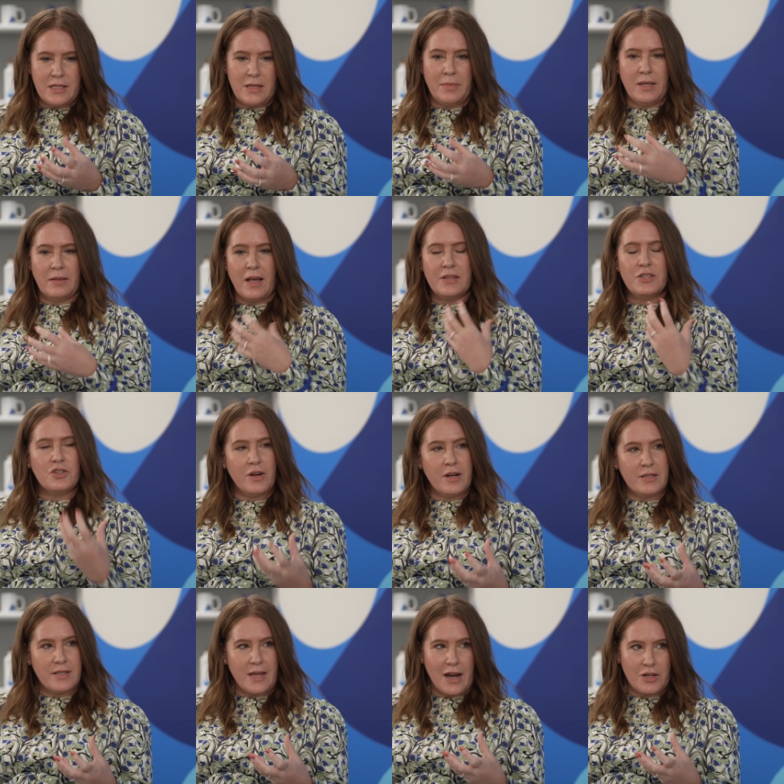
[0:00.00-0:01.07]
to be less
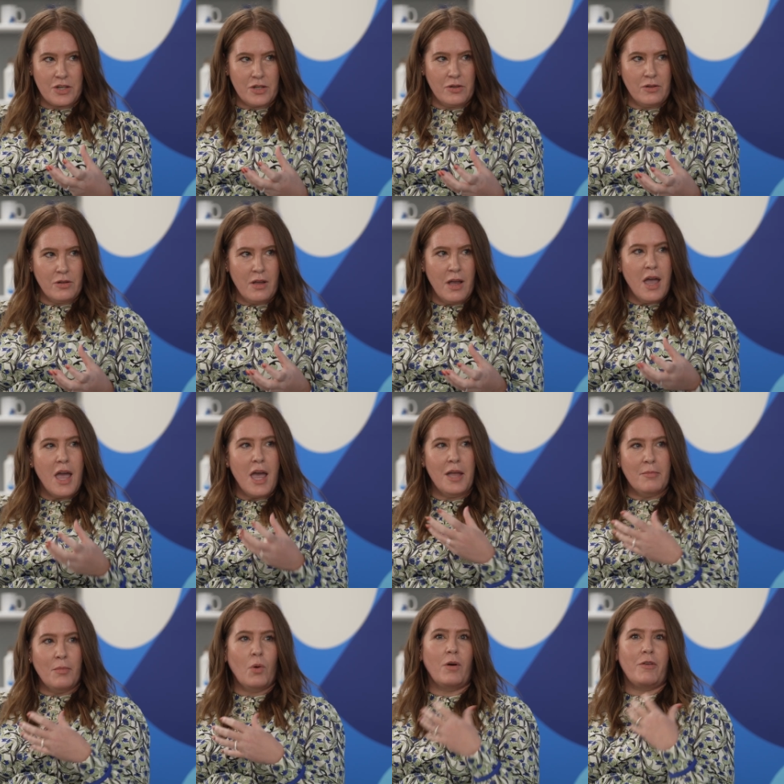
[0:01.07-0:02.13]
transactional
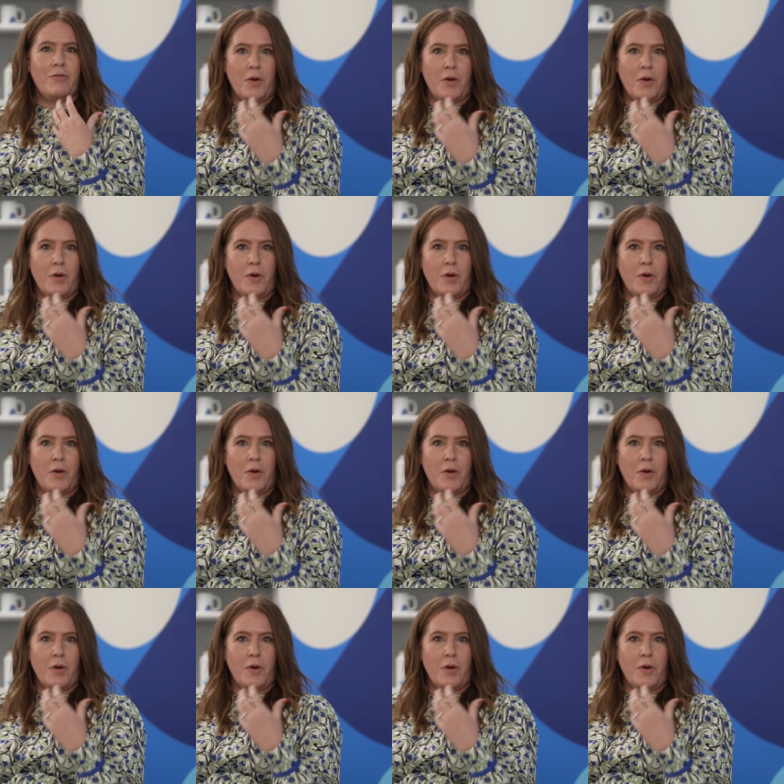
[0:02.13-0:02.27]
and more